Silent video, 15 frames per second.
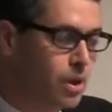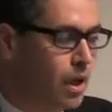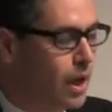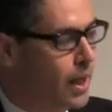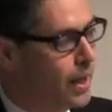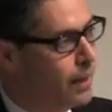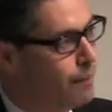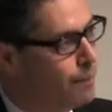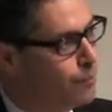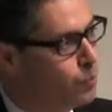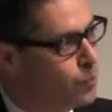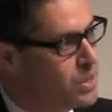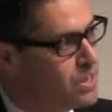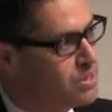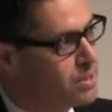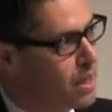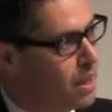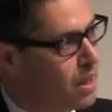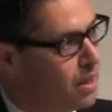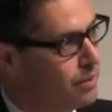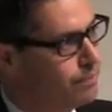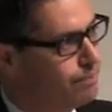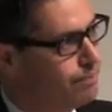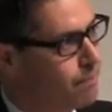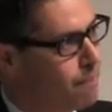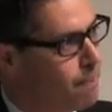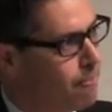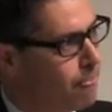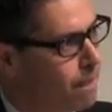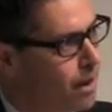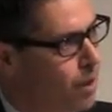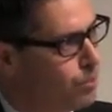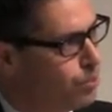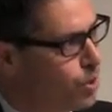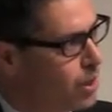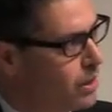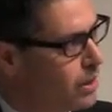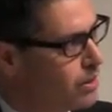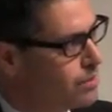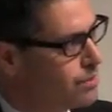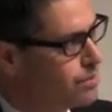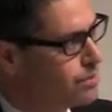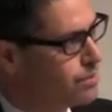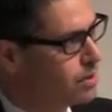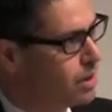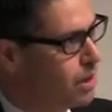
Um, we sell our products